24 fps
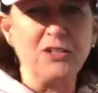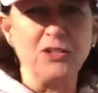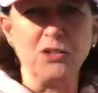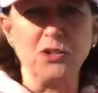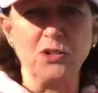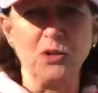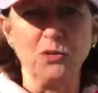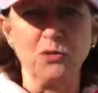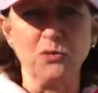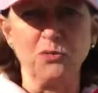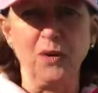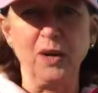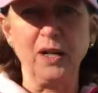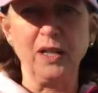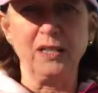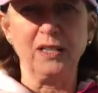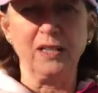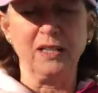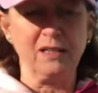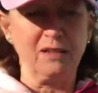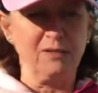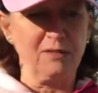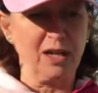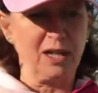just goes right
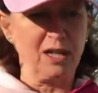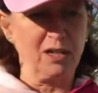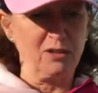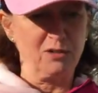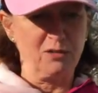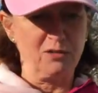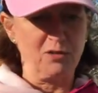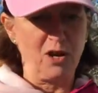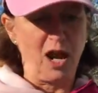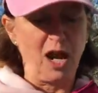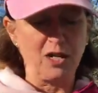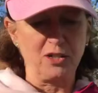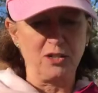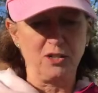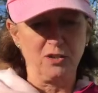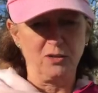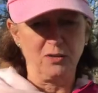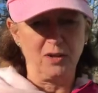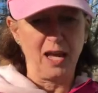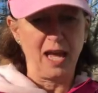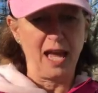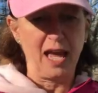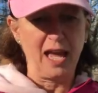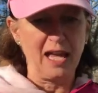in the regular trash,
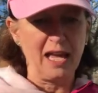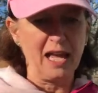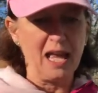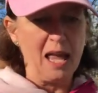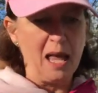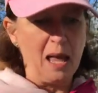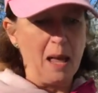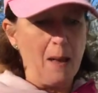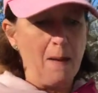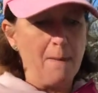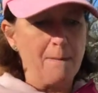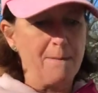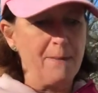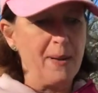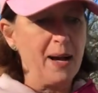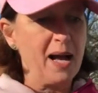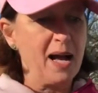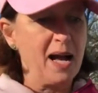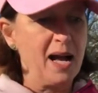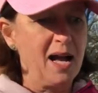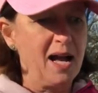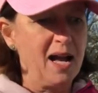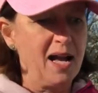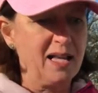okay?
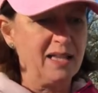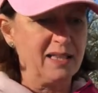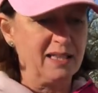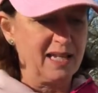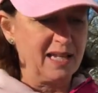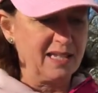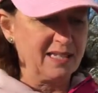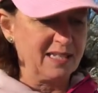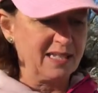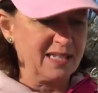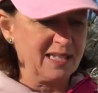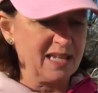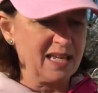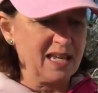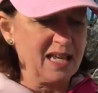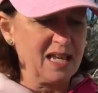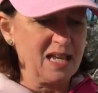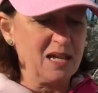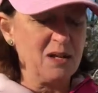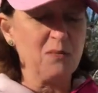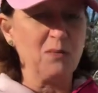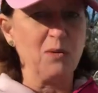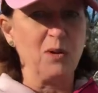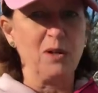But let's
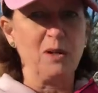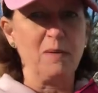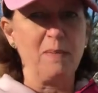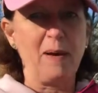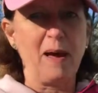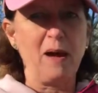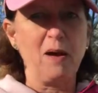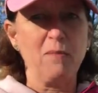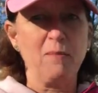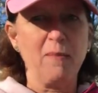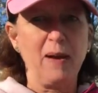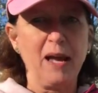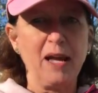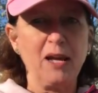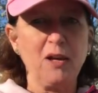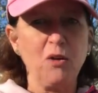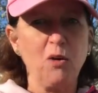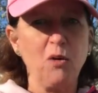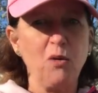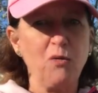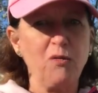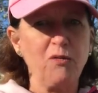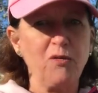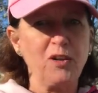see, what about my
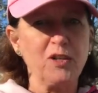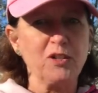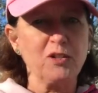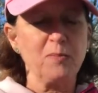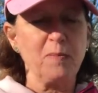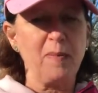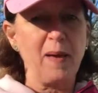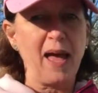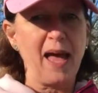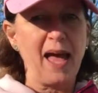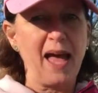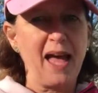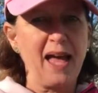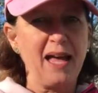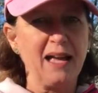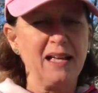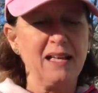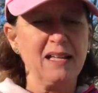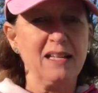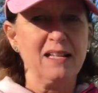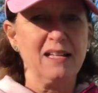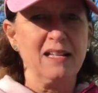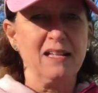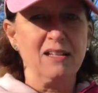goldfish bag?
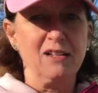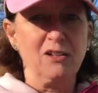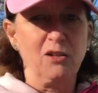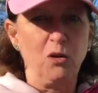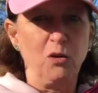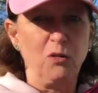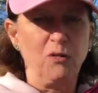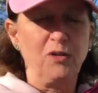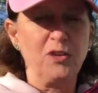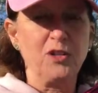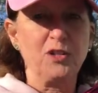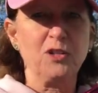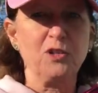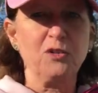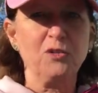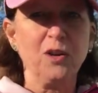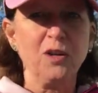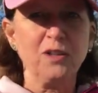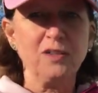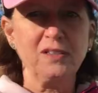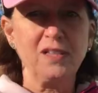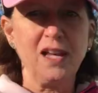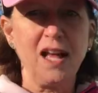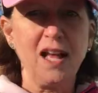Goldfish are
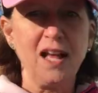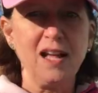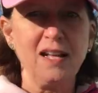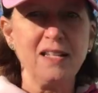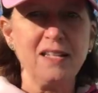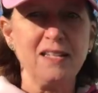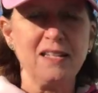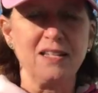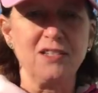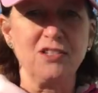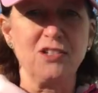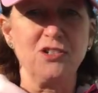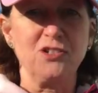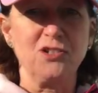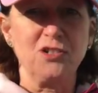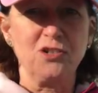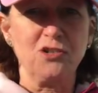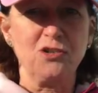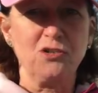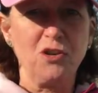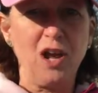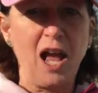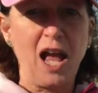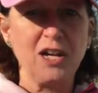all done. This is
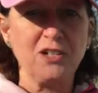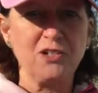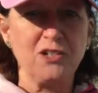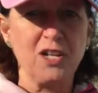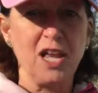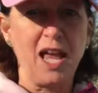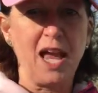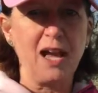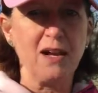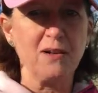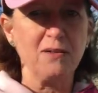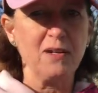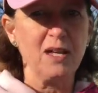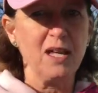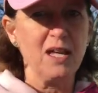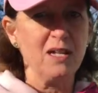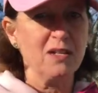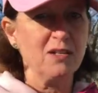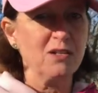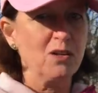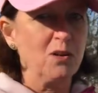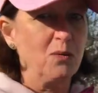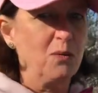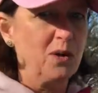just trash now.
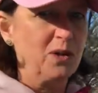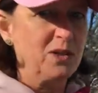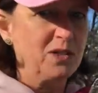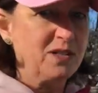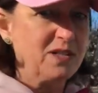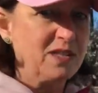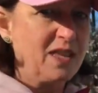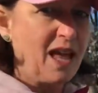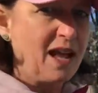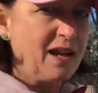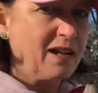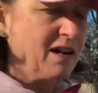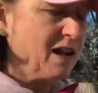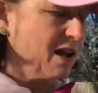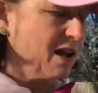So where does that